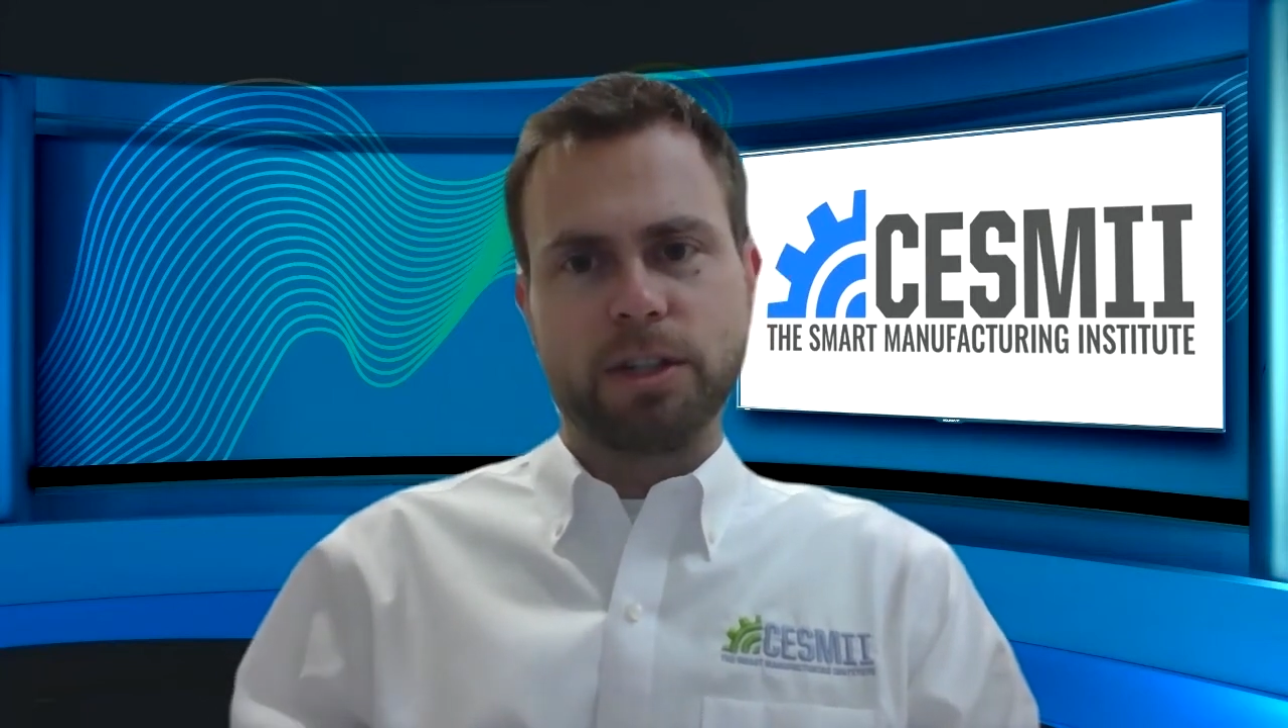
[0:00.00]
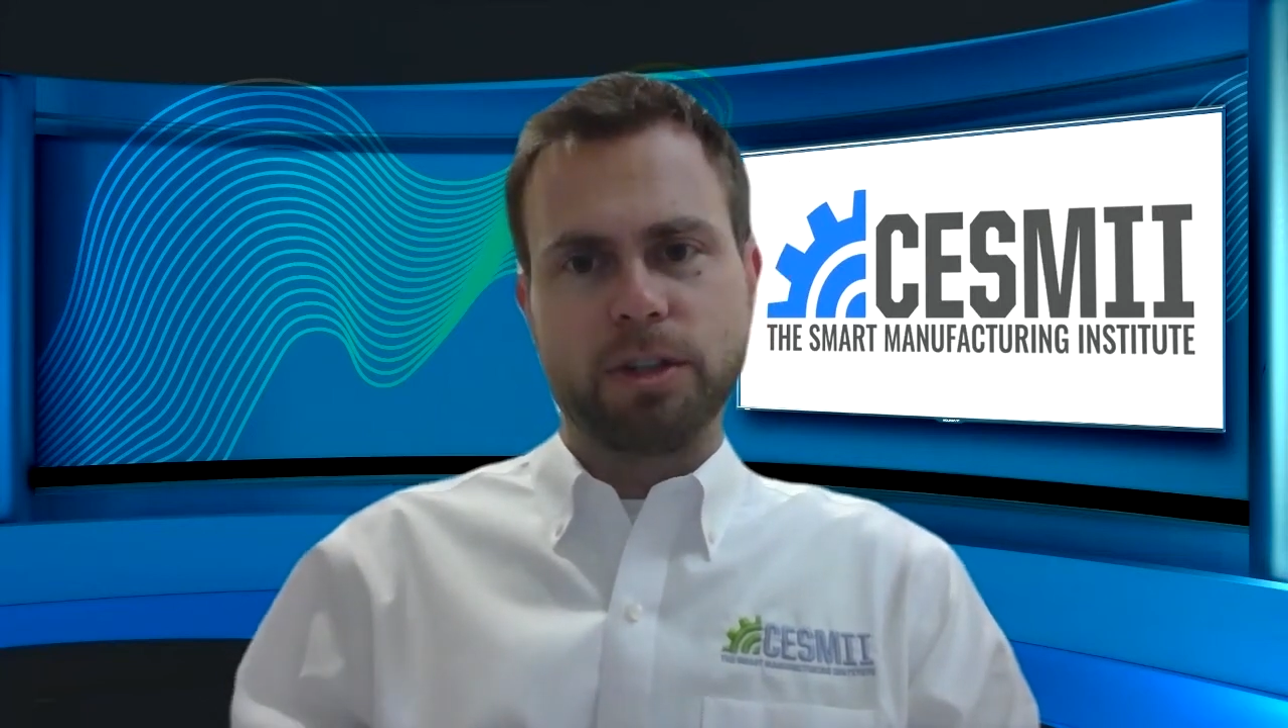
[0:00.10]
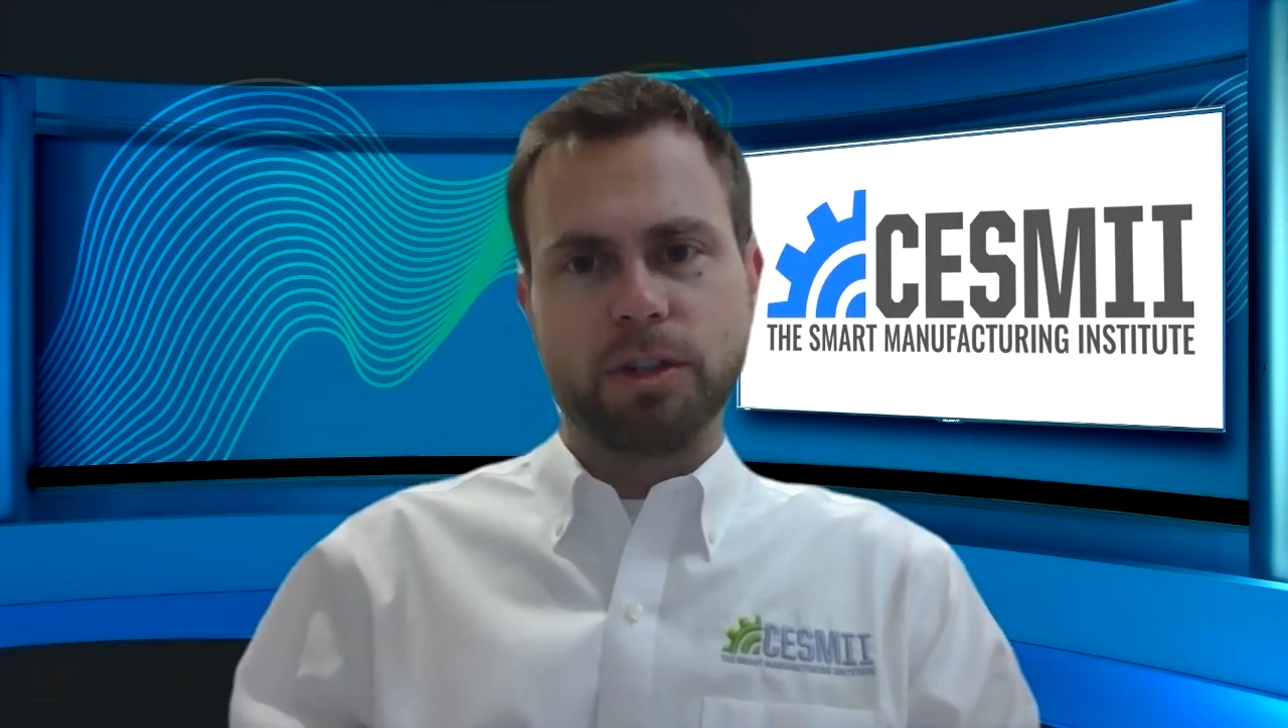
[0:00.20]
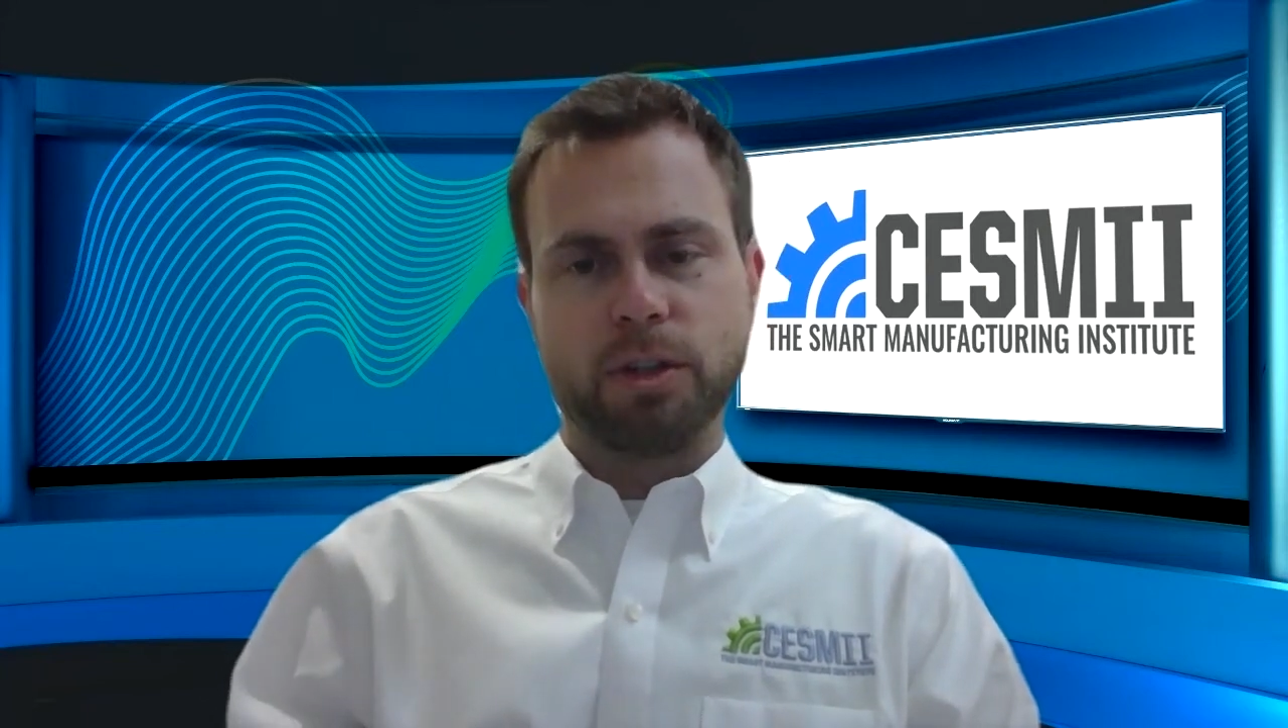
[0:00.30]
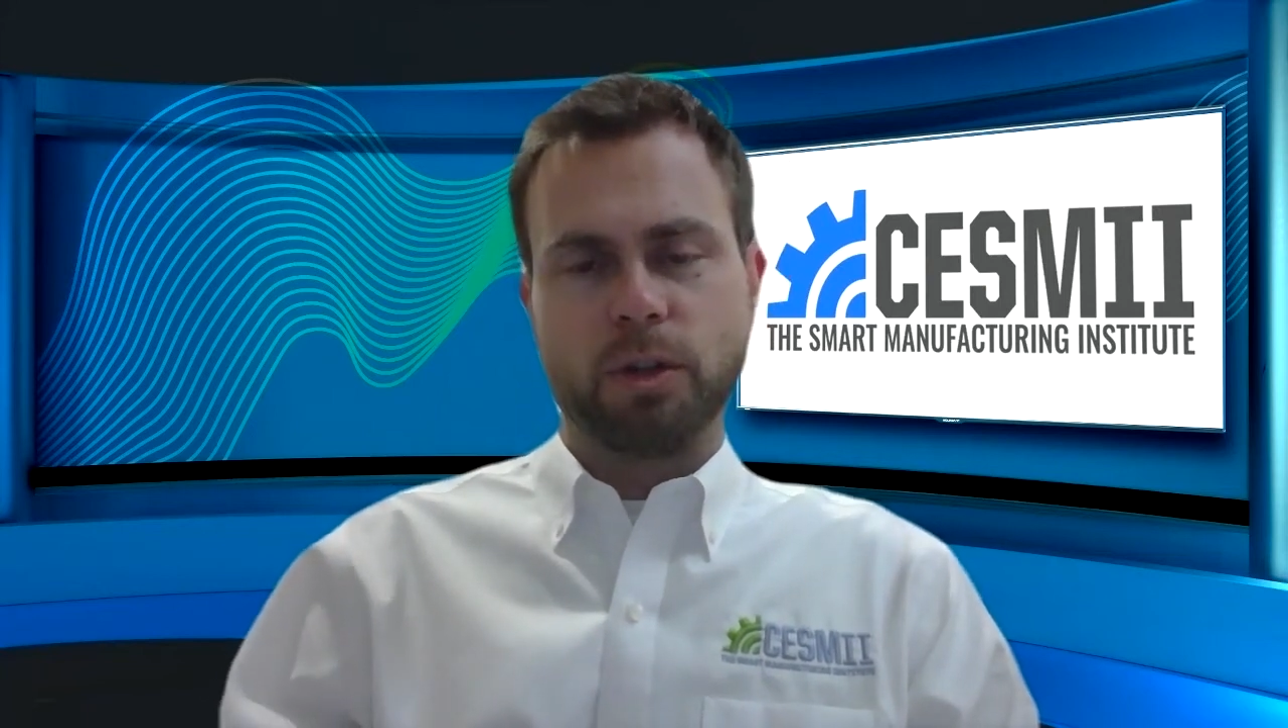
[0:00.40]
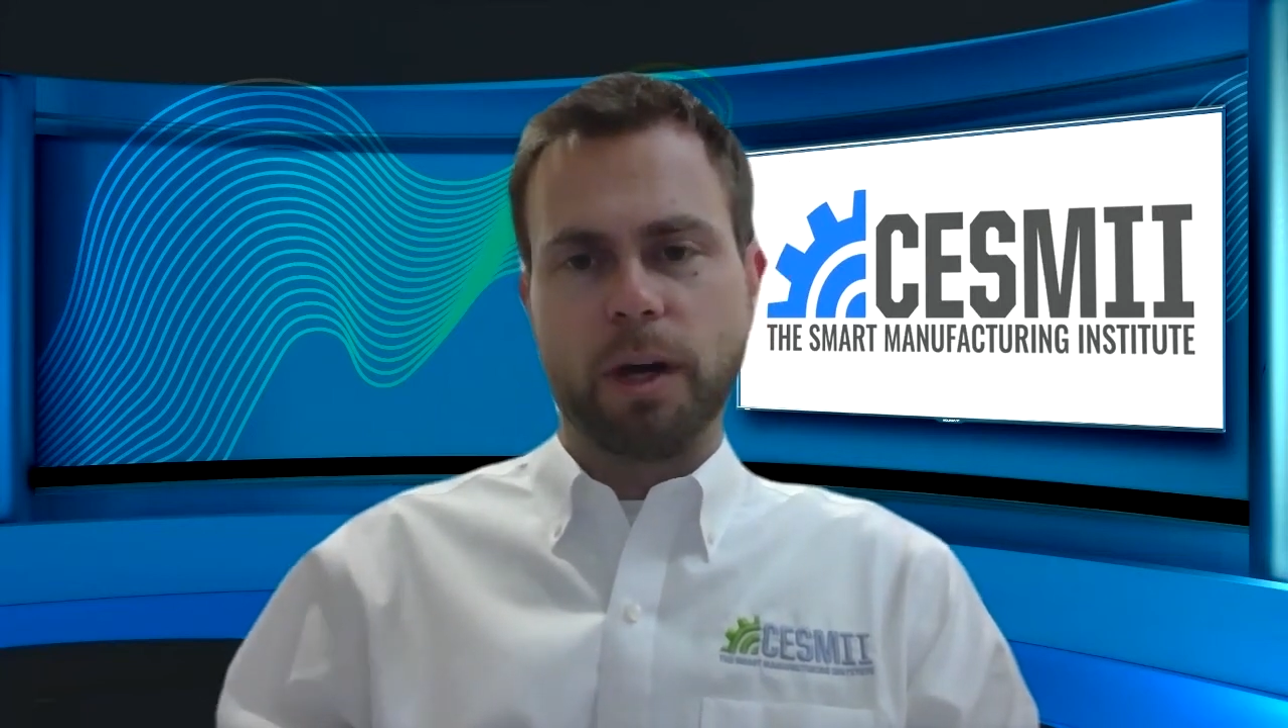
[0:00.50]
to